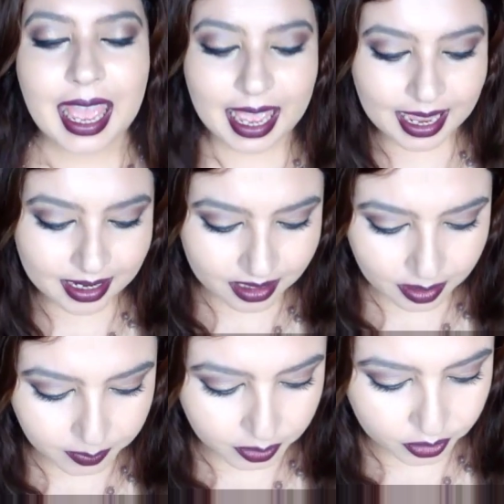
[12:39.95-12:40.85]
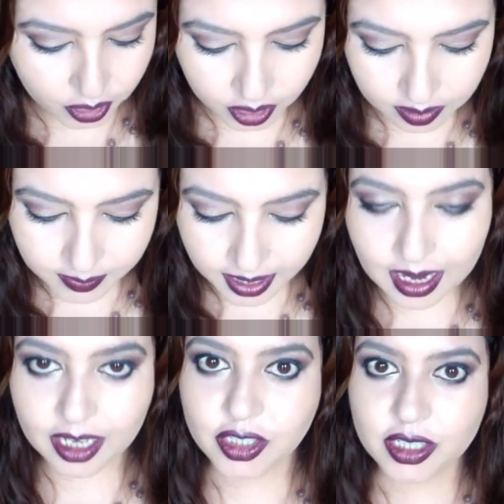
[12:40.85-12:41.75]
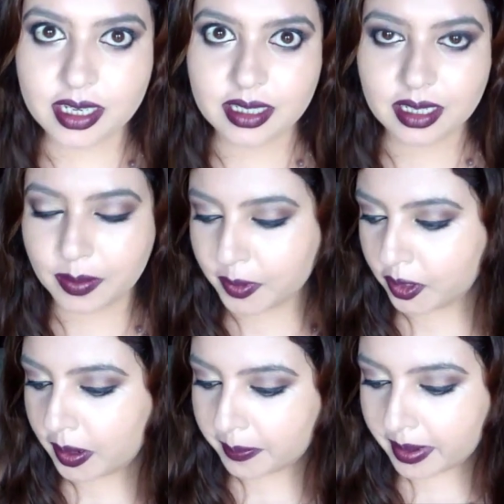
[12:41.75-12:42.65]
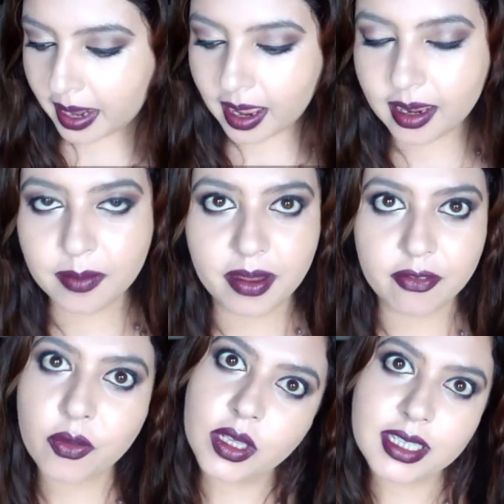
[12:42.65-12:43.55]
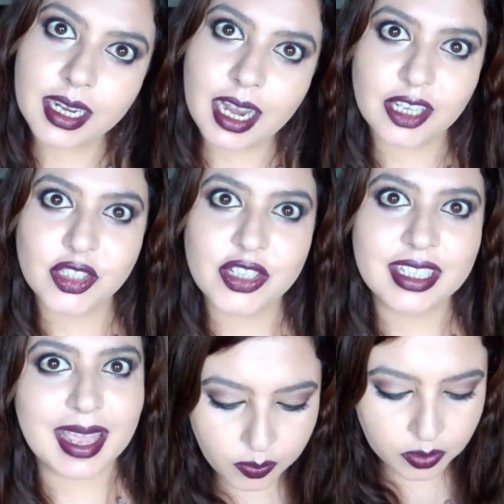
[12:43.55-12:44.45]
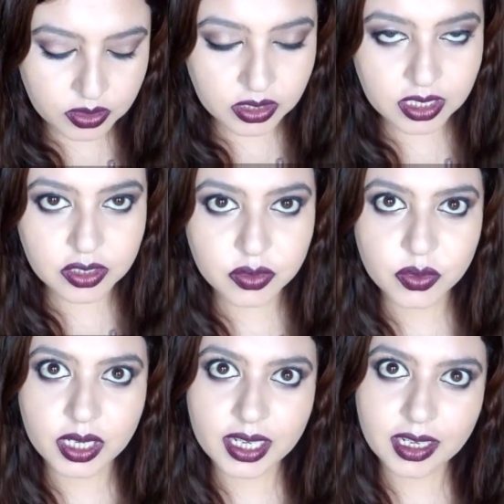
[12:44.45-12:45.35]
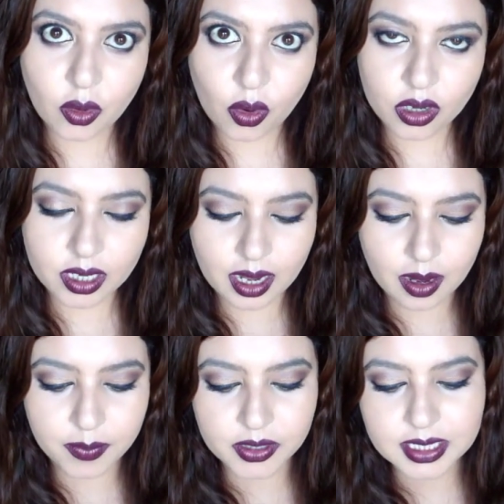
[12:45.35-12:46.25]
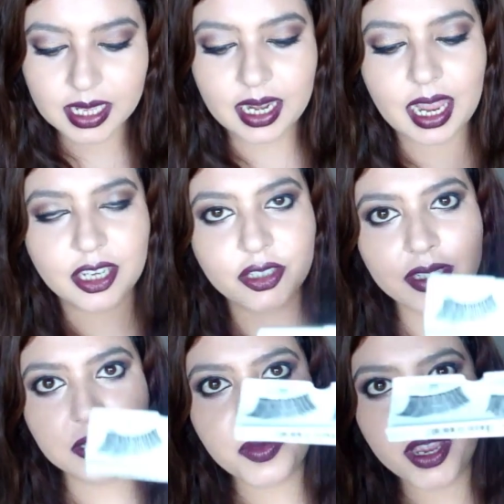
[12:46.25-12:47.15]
And then I'm going to curl my lashes and I'm going to apply my false eyelashes. So I'm using these really long glamorous eyelashes